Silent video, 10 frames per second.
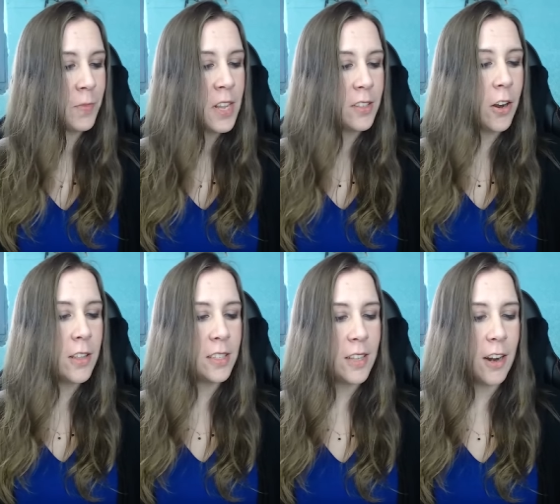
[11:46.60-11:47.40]

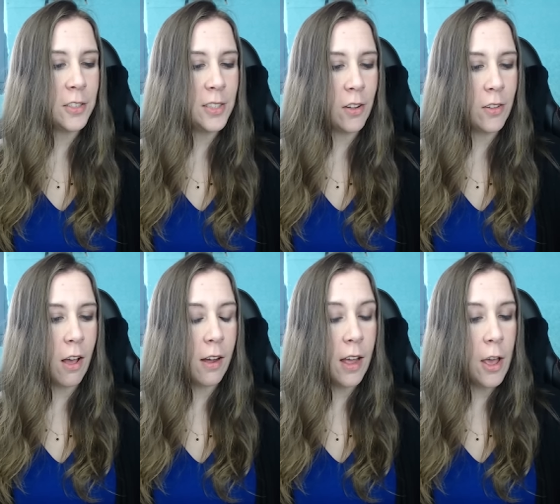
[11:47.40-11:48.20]
Sorry this letter's so
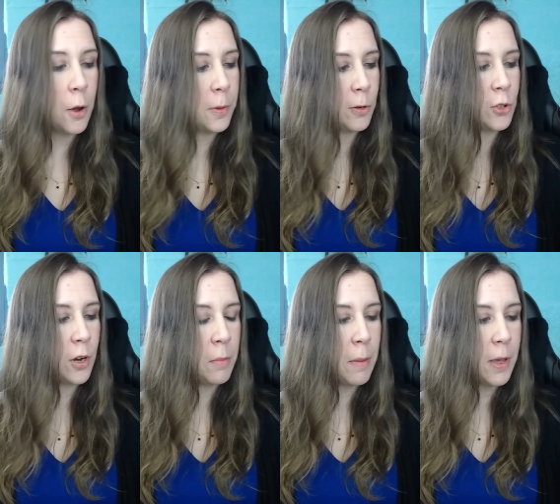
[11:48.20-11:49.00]
long. I hope you
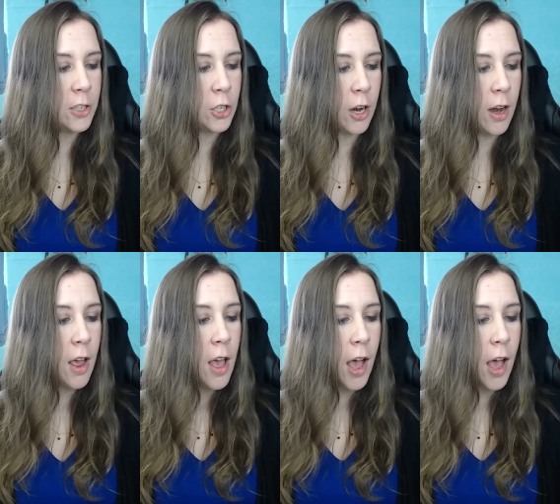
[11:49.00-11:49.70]
enjoy my picture.